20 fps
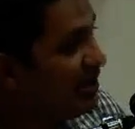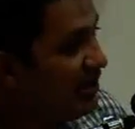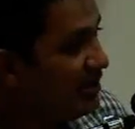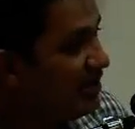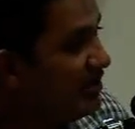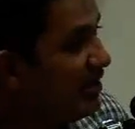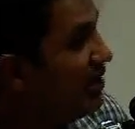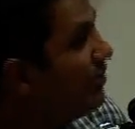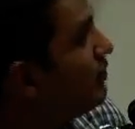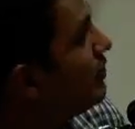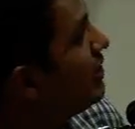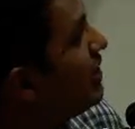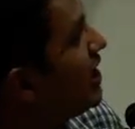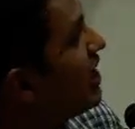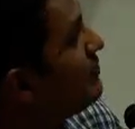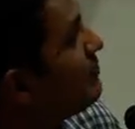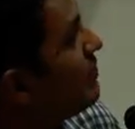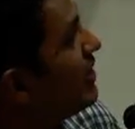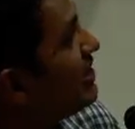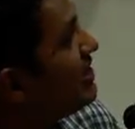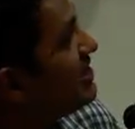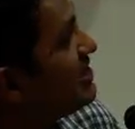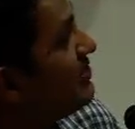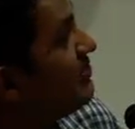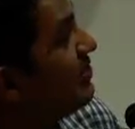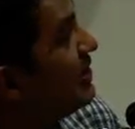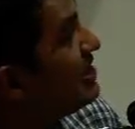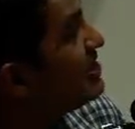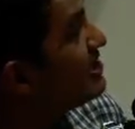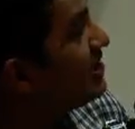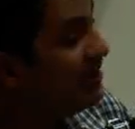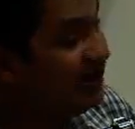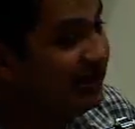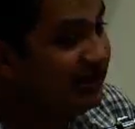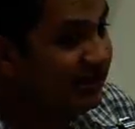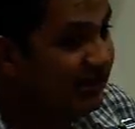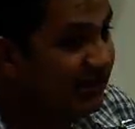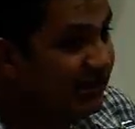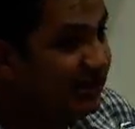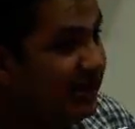the online participation in
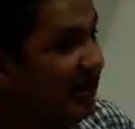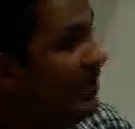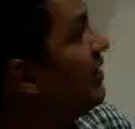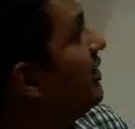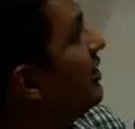detail,